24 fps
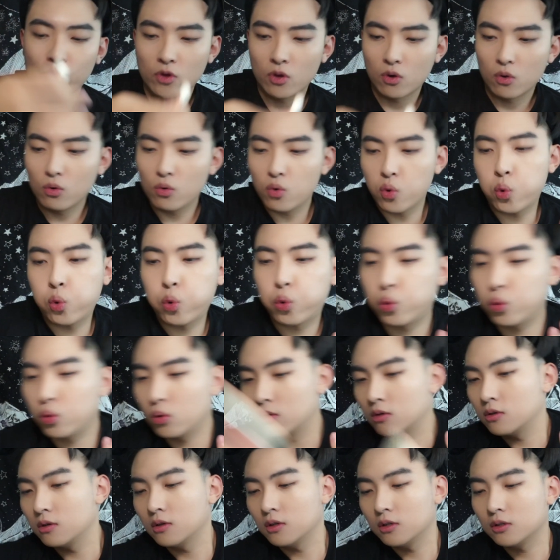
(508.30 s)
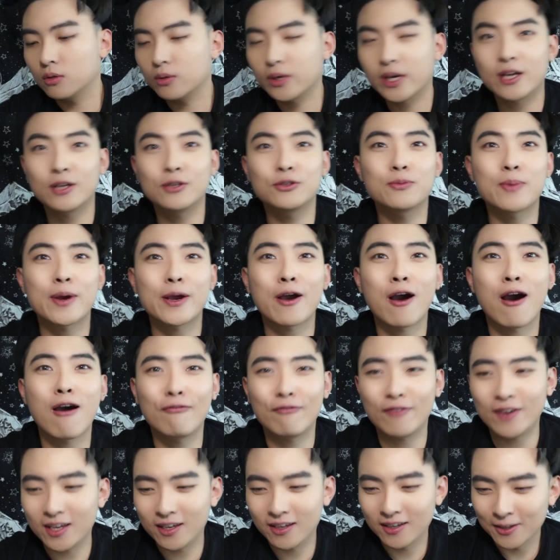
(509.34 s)
Oof, I'm getting into my
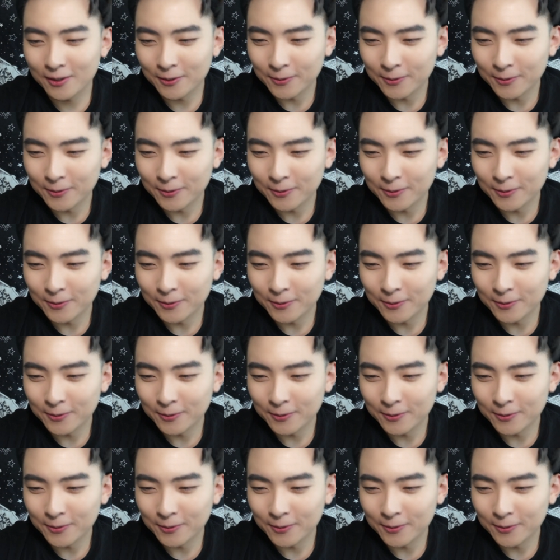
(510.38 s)
coffee.